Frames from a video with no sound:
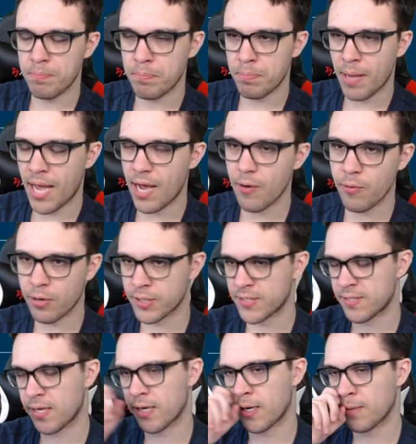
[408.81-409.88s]
power
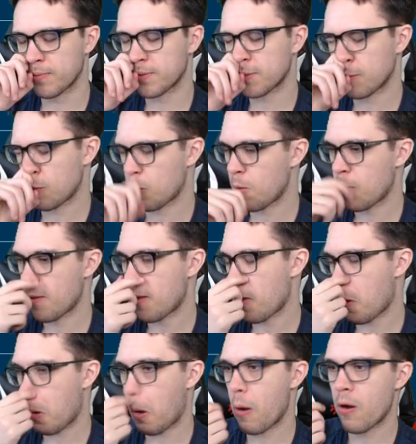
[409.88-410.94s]
setups
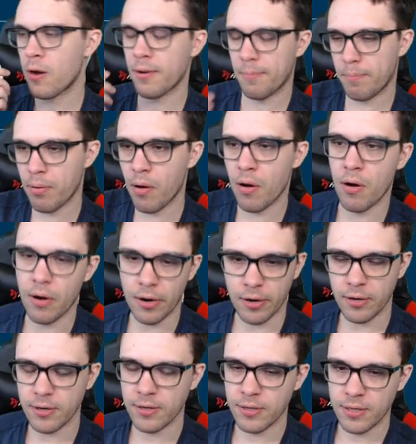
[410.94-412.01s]
on
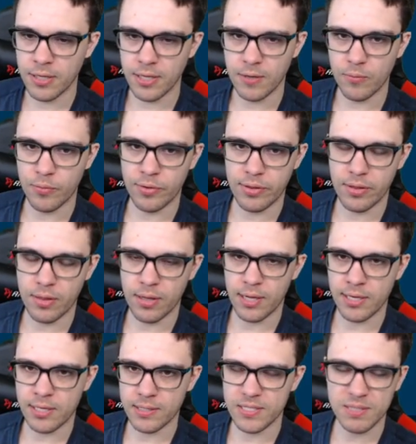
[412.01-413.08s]
par with
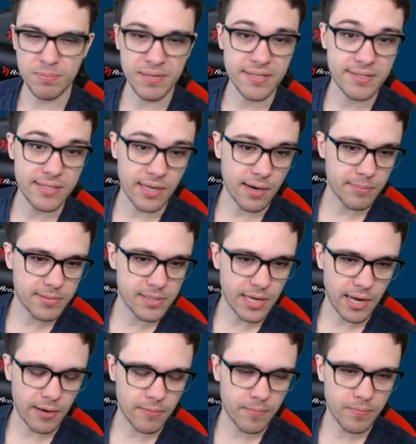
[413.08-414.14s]
like speed setups
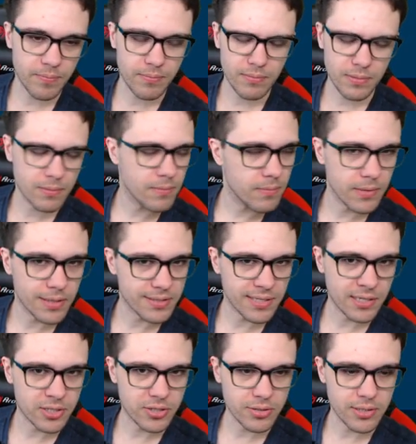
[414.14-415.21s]
now
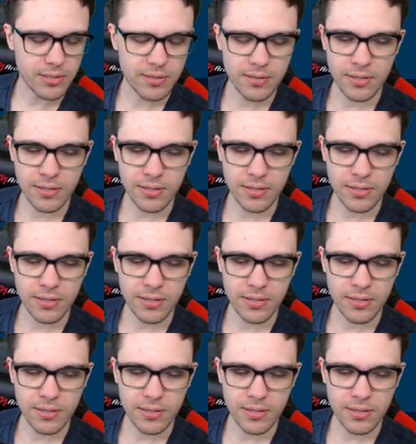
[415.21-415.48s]
essentially.